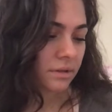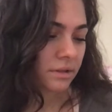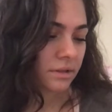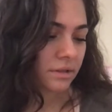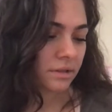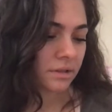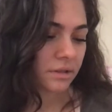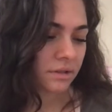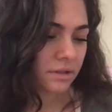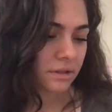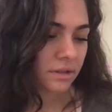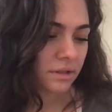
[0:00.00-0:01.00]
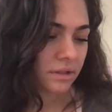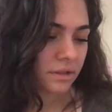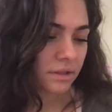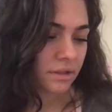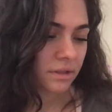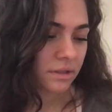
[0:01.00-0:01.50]

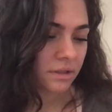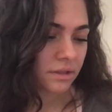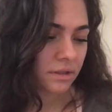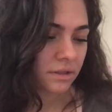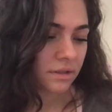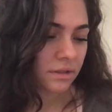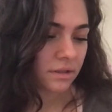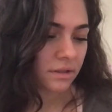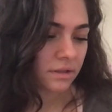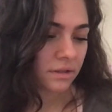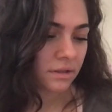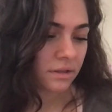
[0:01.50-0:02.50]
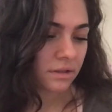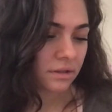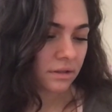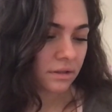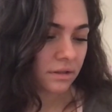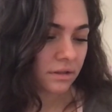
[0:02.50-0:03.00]

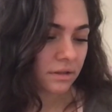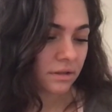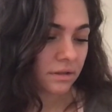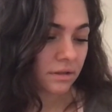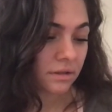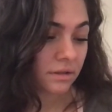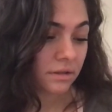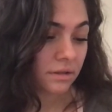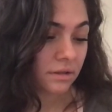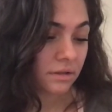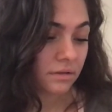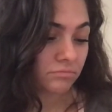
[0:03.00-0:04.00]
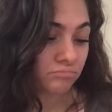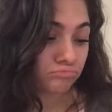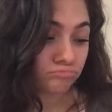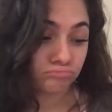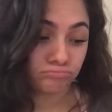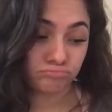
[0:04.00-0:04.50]

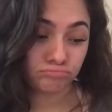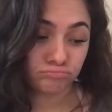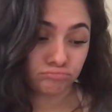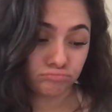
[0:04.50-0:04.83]
Nobody speaks.